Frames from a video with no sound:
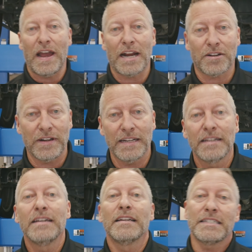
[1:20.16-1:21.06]
factory.
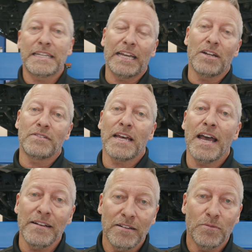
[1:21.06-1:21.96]
Let's take it
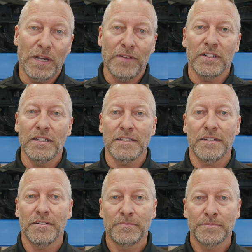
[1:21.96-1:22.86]
outside, we'll give it a listen.